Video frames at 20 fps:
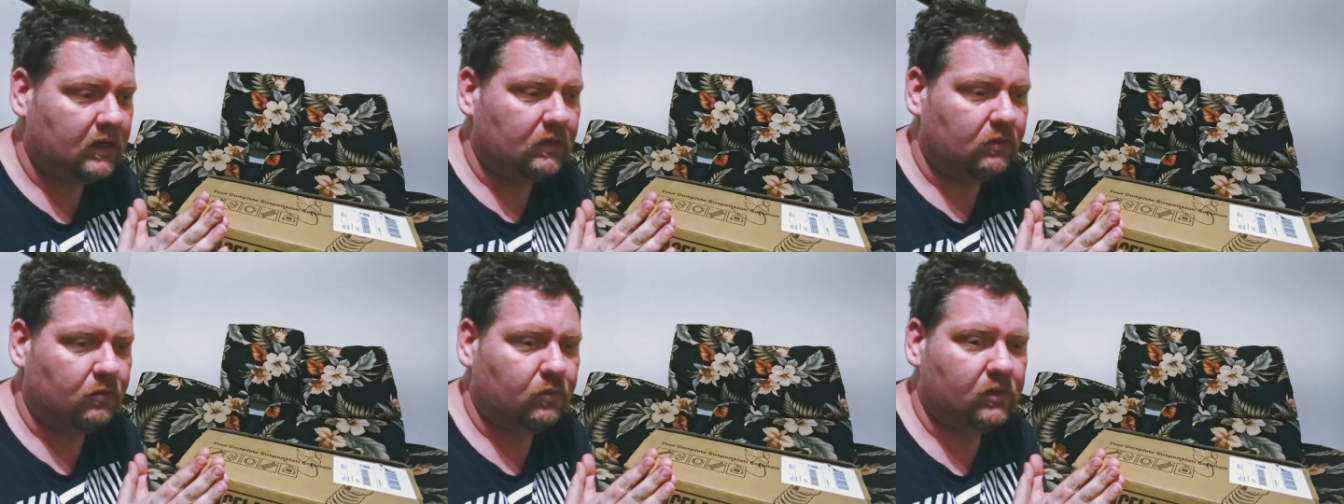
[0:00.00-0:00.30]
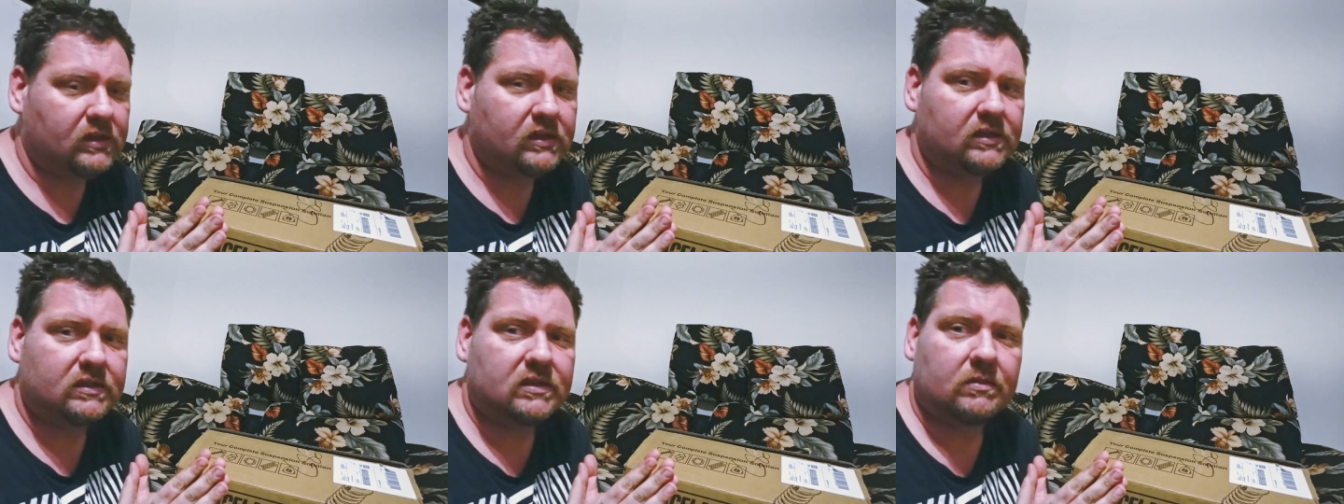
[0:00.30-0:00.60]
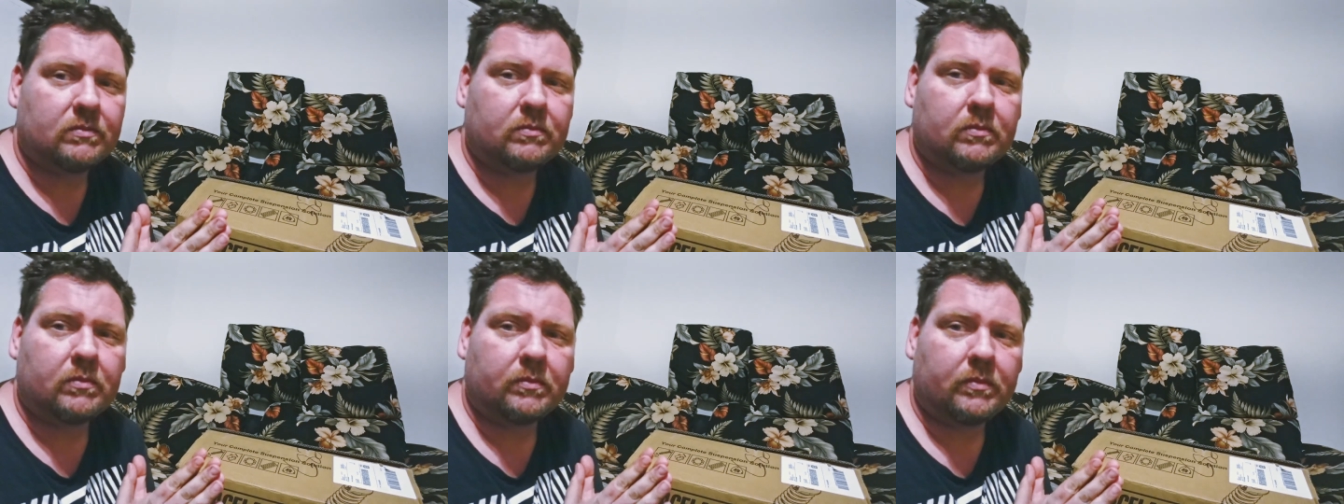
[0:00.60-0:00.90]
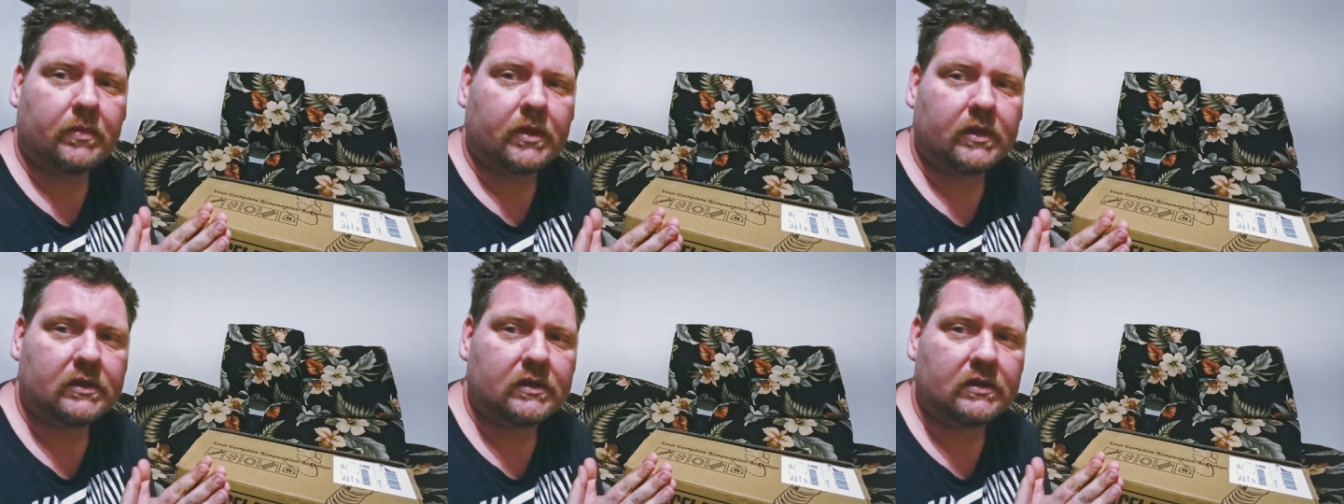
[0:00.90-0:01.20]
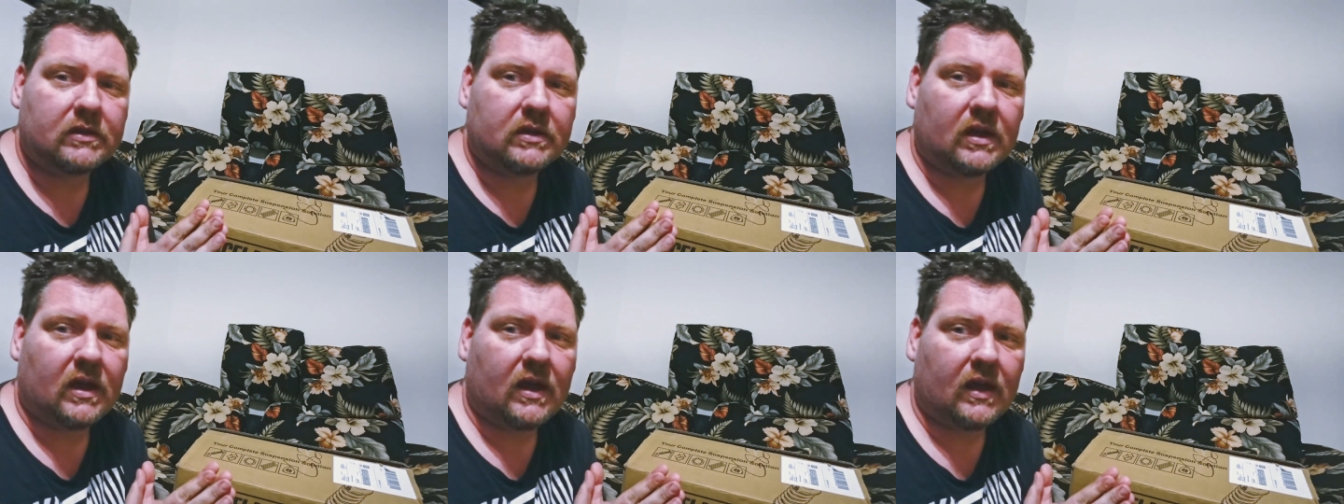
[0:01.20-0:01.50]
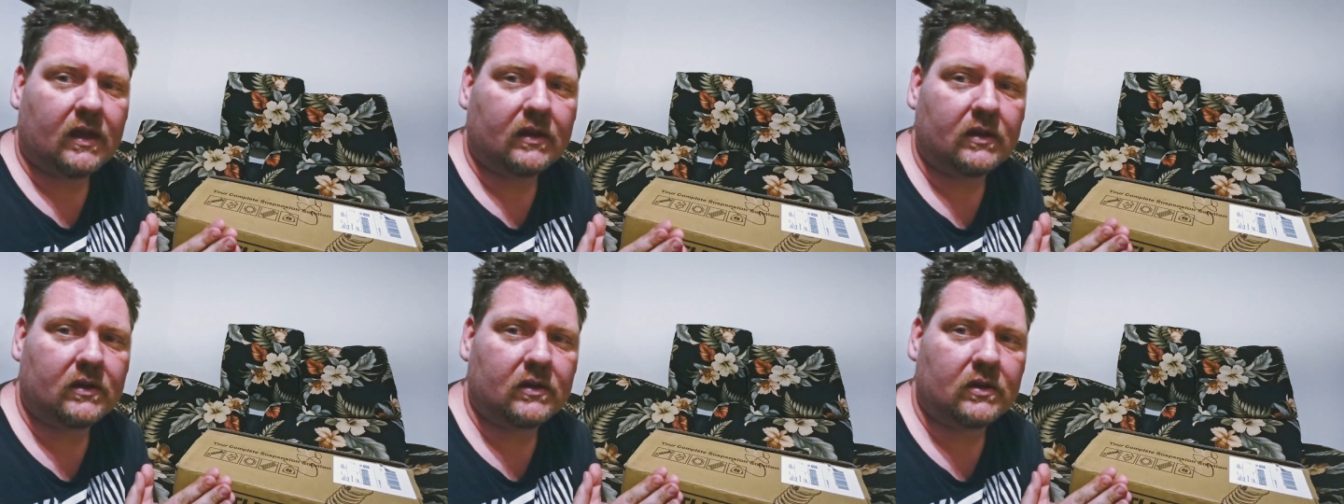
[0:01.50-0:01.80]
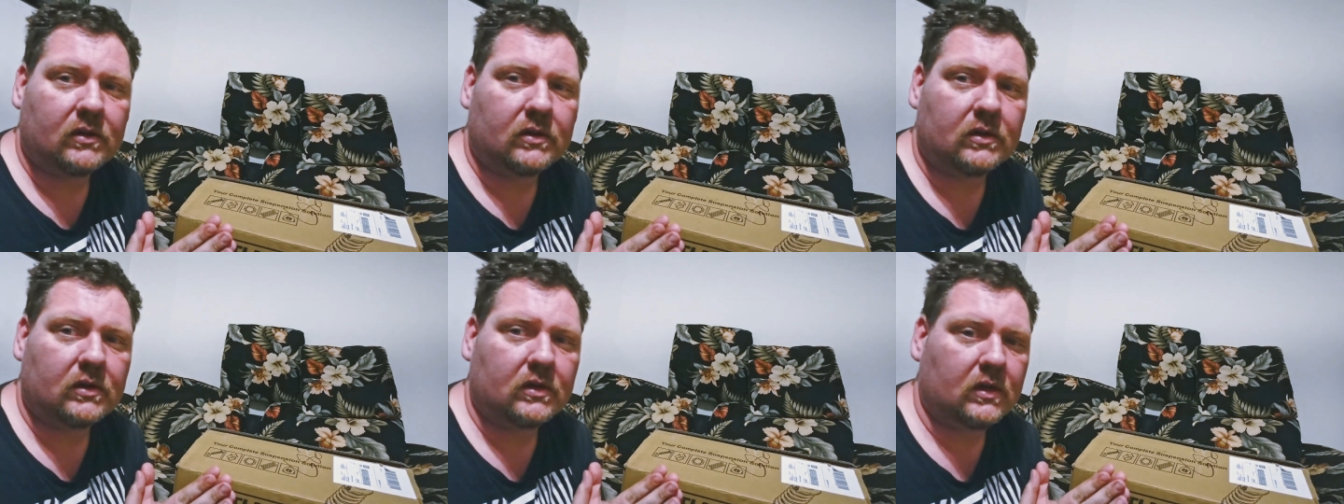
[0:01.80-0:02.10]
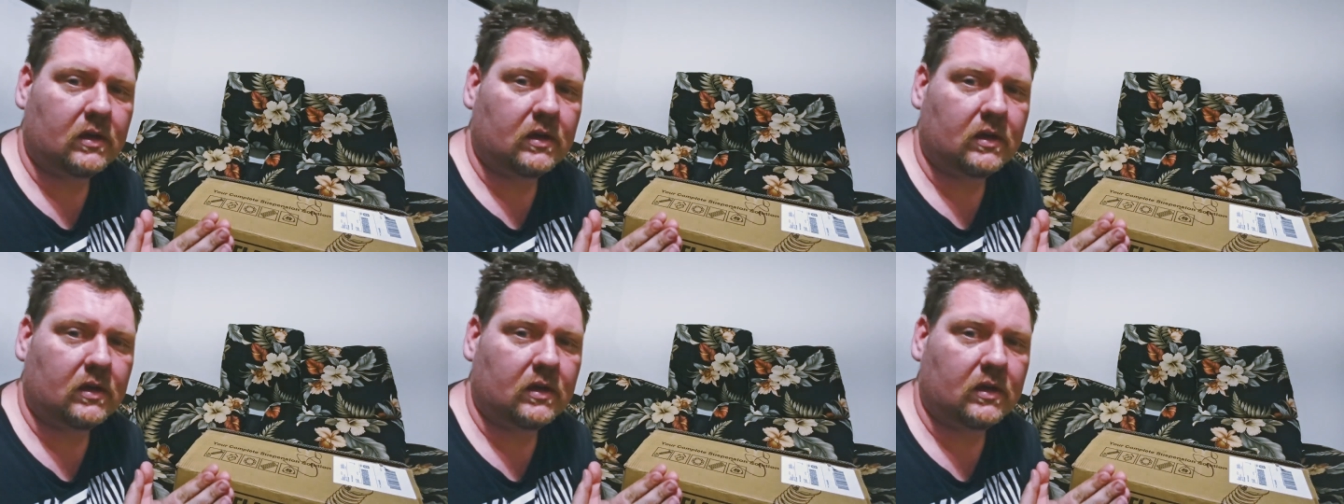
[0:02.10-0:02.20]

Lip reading: which is a much higher